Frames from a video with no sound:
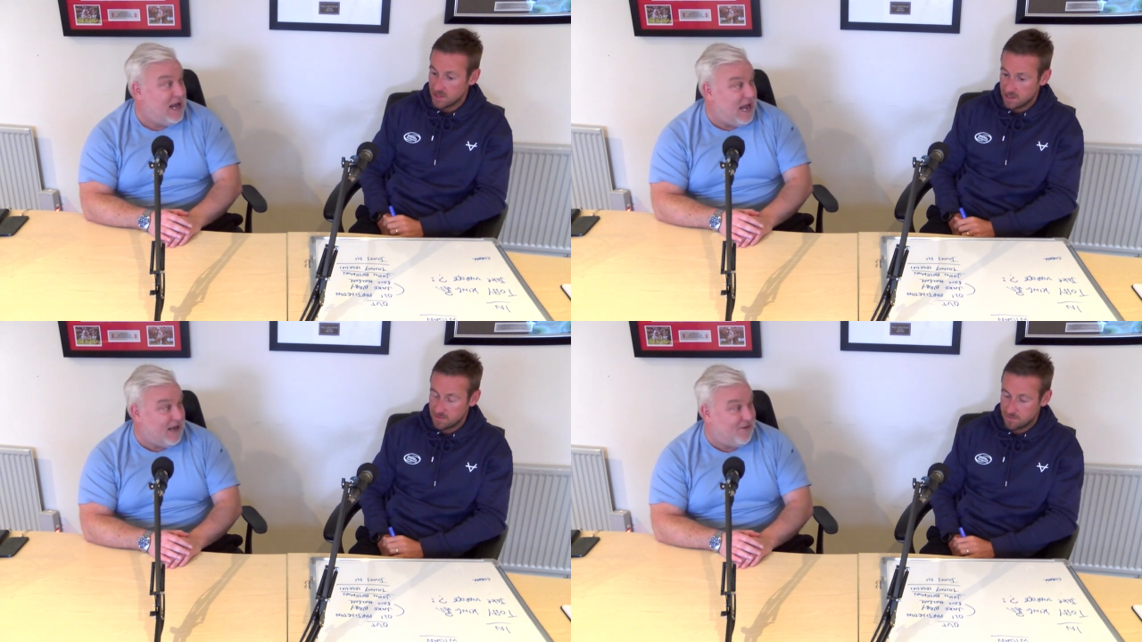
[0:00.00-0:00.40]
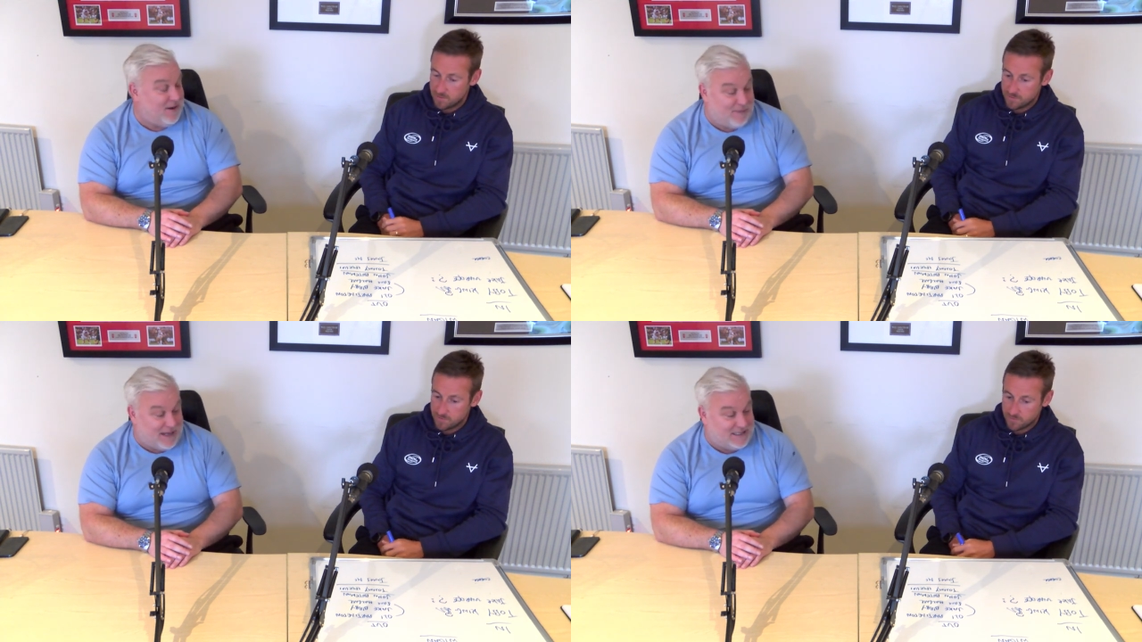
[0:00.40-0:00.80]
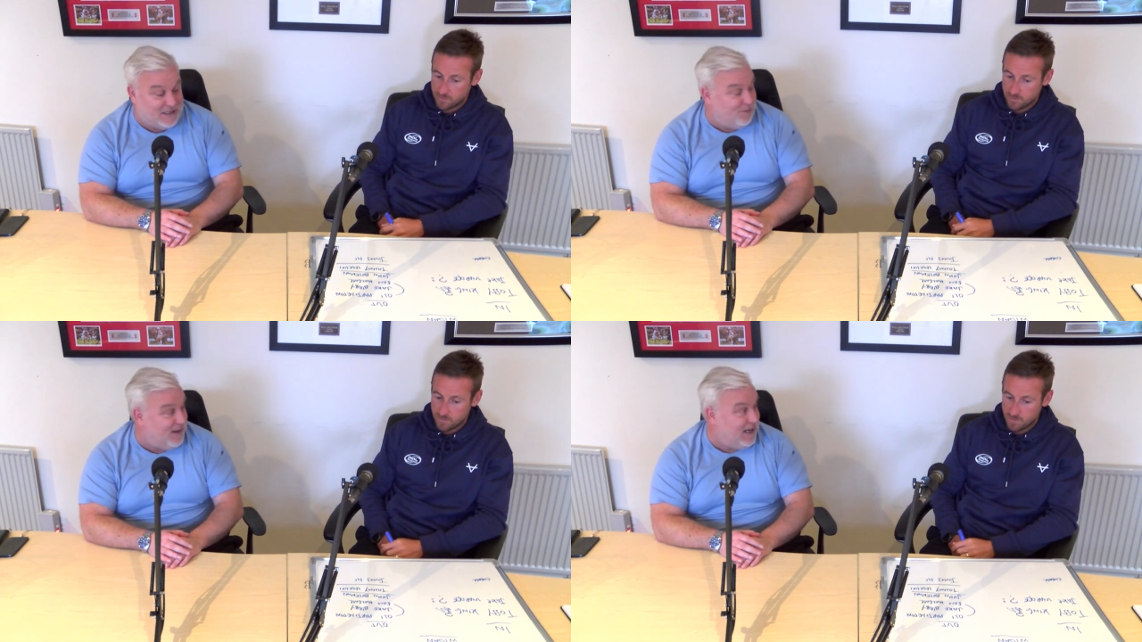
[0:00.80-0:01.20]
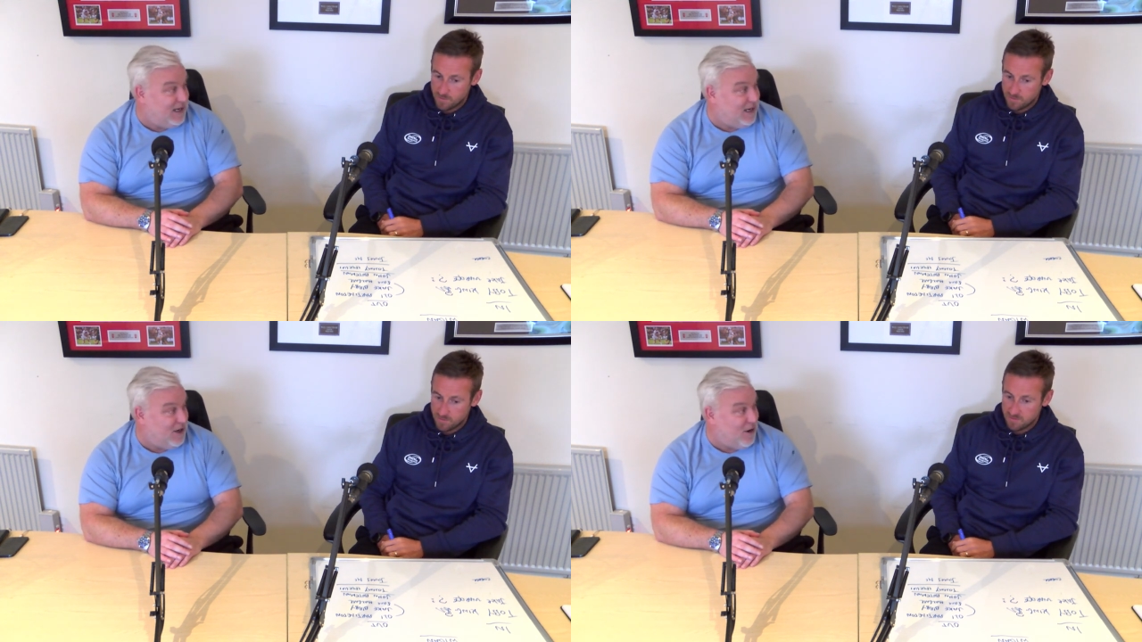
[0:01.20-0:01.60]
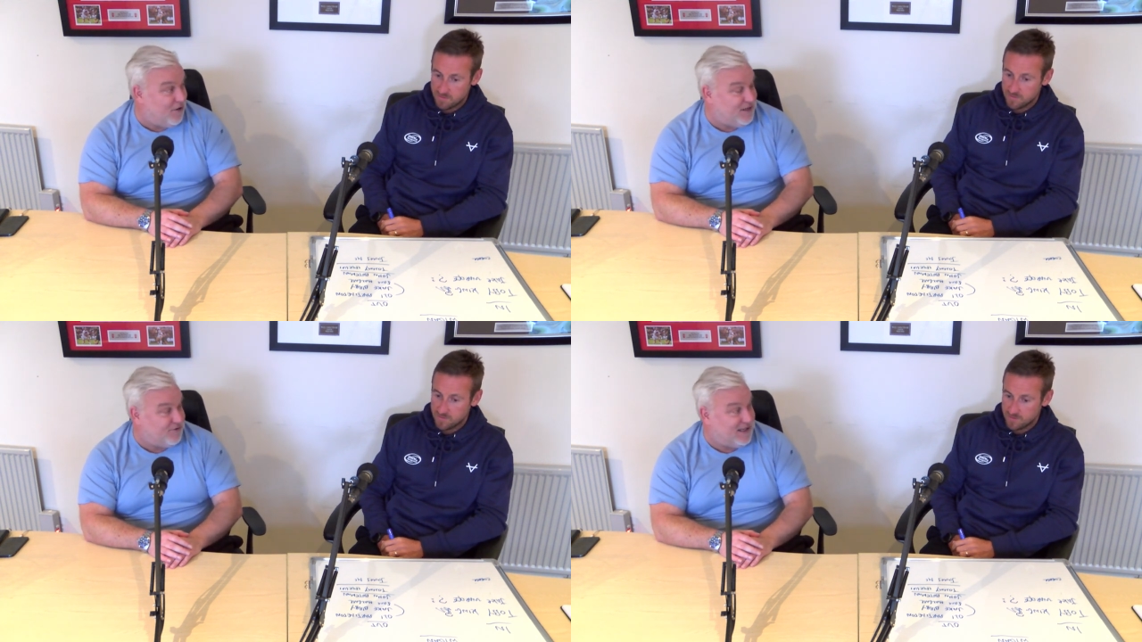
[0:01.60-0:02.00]
Speaker 1: Yeah. And I think Matty will be, you know,
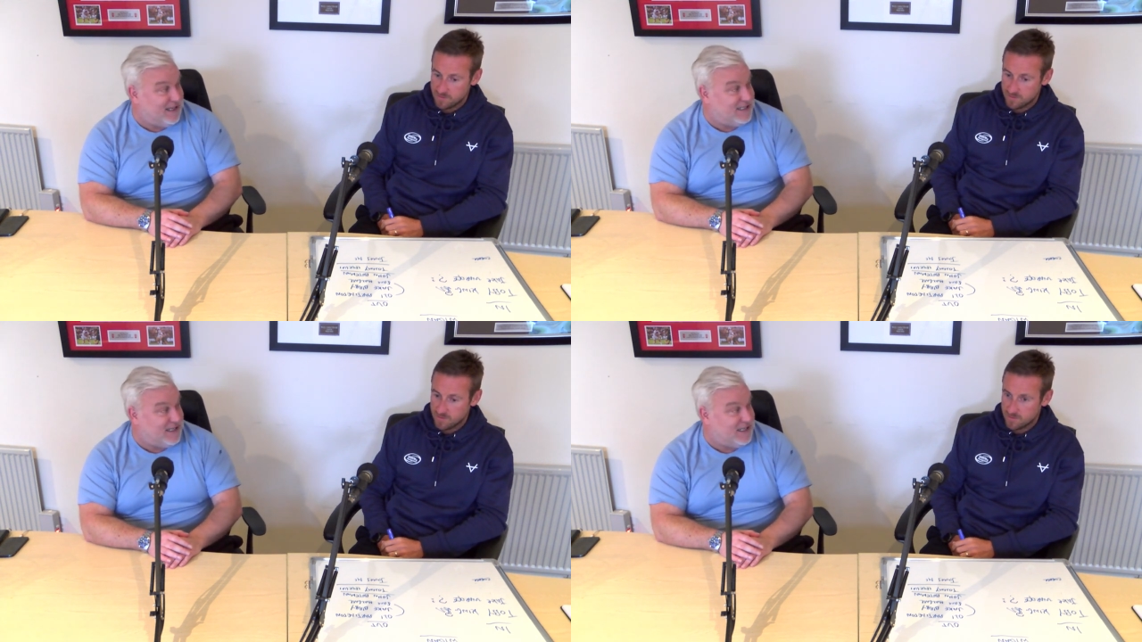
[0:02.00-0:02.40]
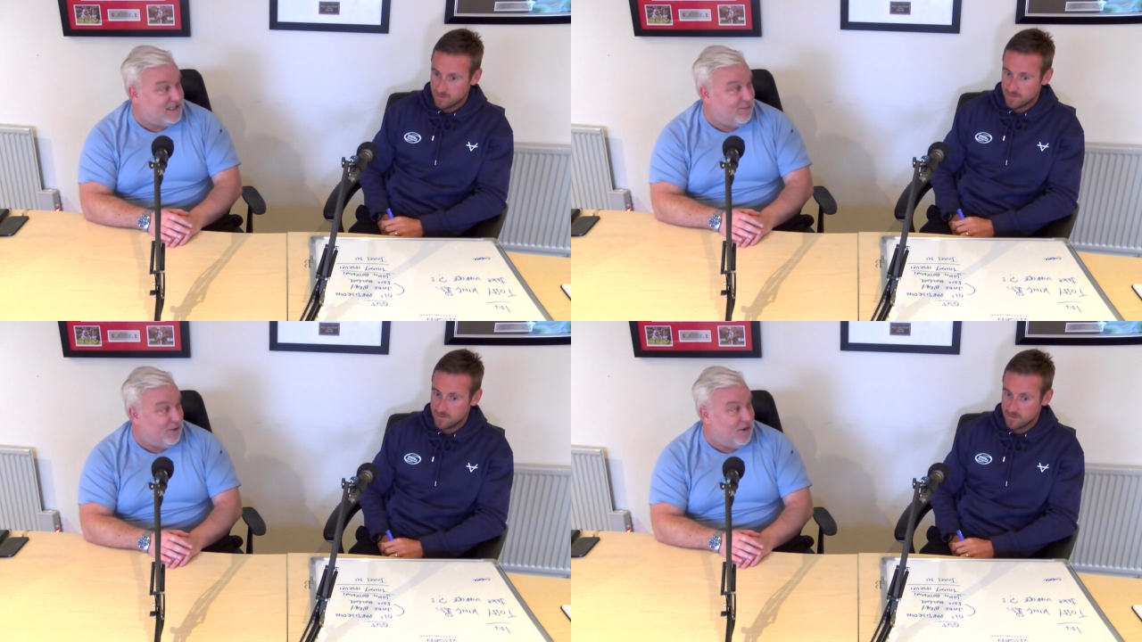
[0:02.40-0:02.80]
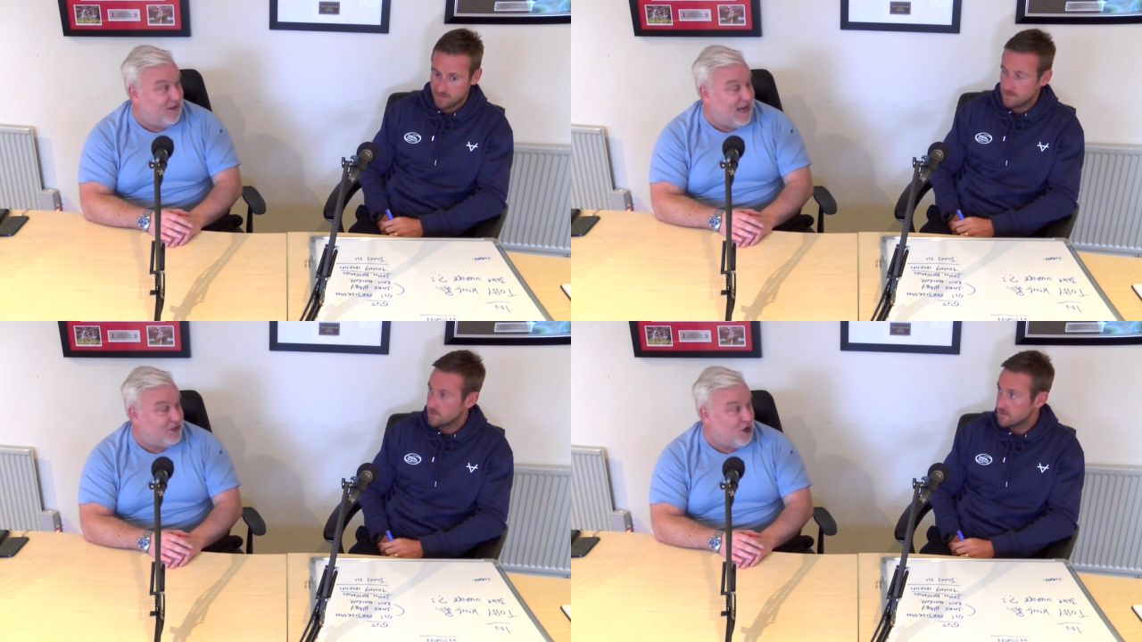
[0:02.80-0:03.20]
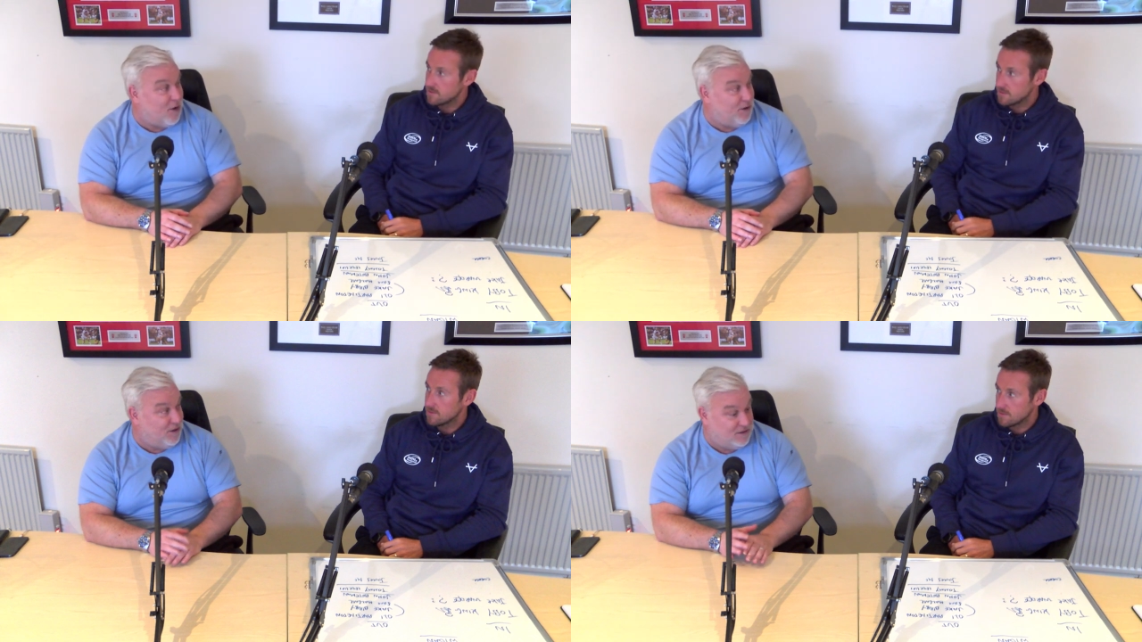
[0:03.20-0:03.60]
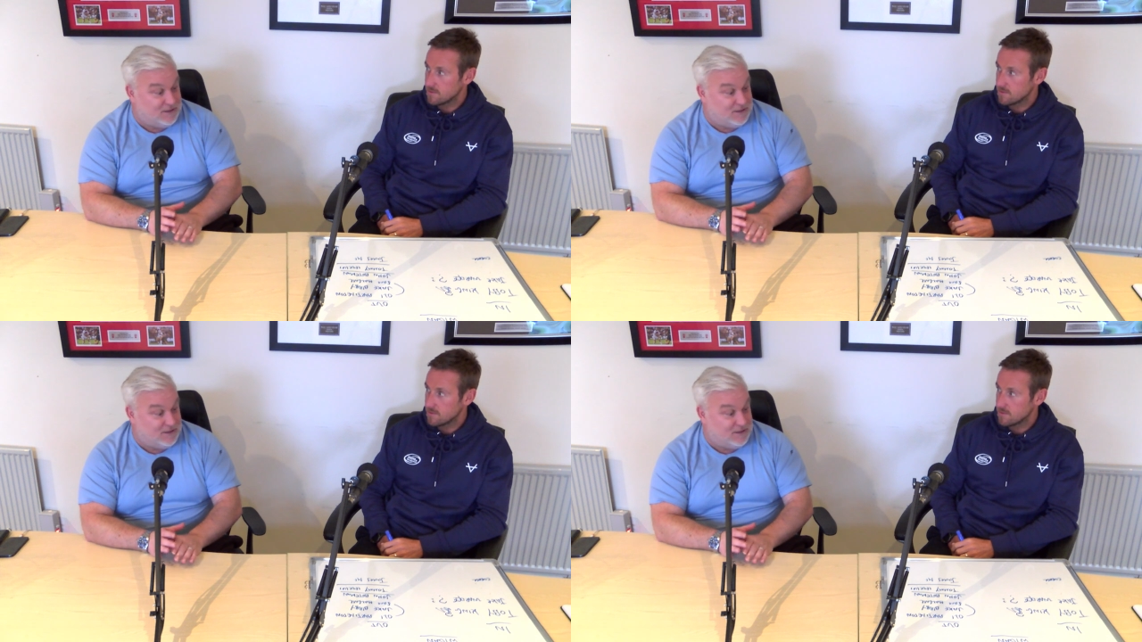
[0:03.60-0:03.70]
and Chris Radlinski's will be doing their job and,